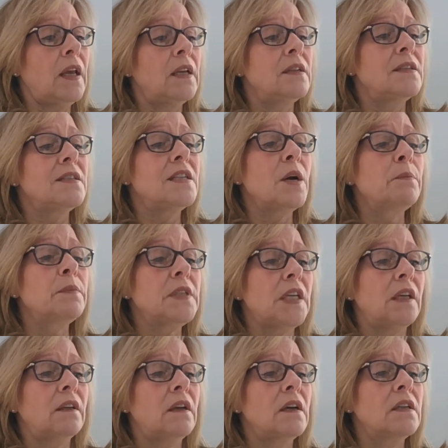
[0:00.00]
and dumped
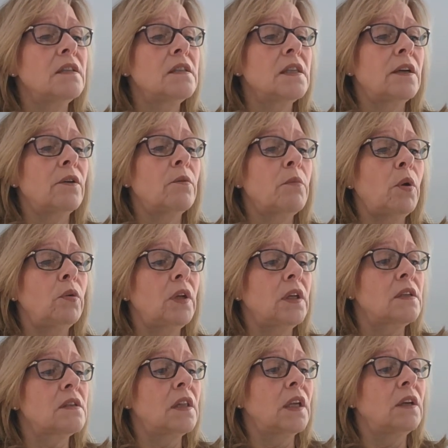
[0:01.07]
it
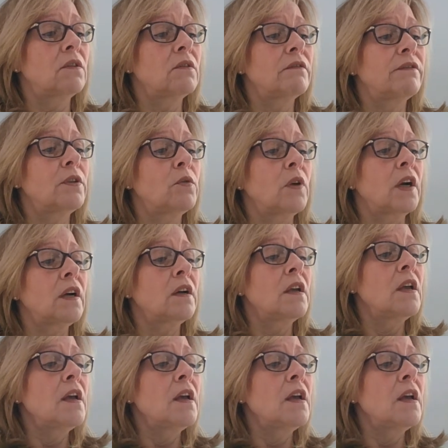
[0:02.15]
unceremoniously on the floor.